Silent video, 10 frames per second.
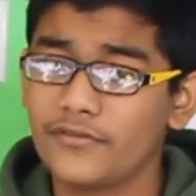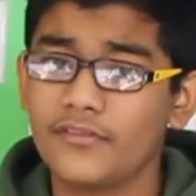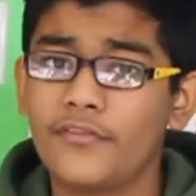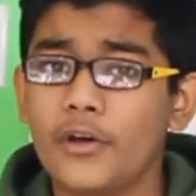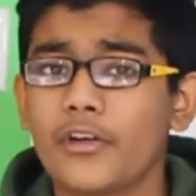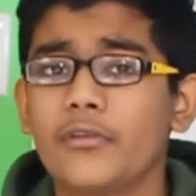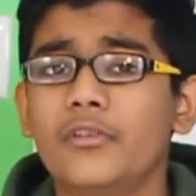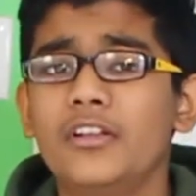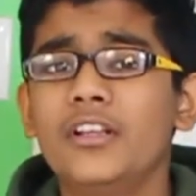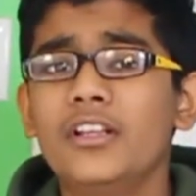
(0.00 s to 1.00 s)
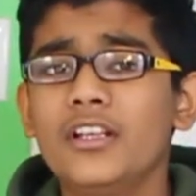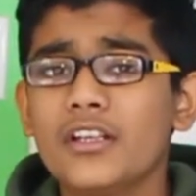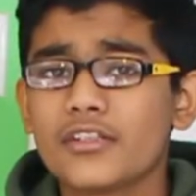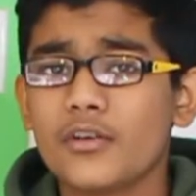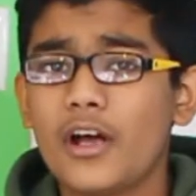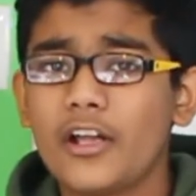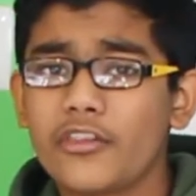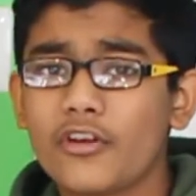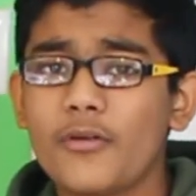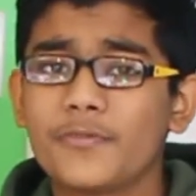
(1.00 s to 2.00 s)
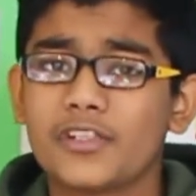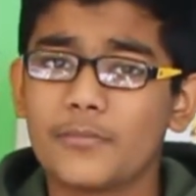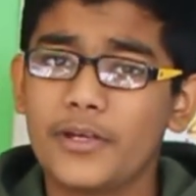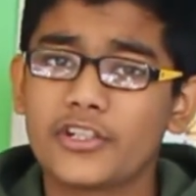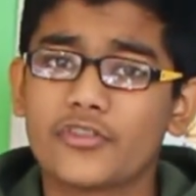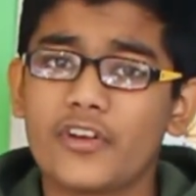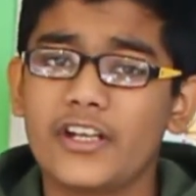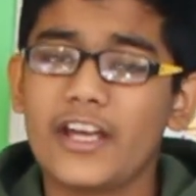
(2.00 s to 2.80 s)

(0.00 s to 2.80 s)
photo. So I'll throw up some pictures right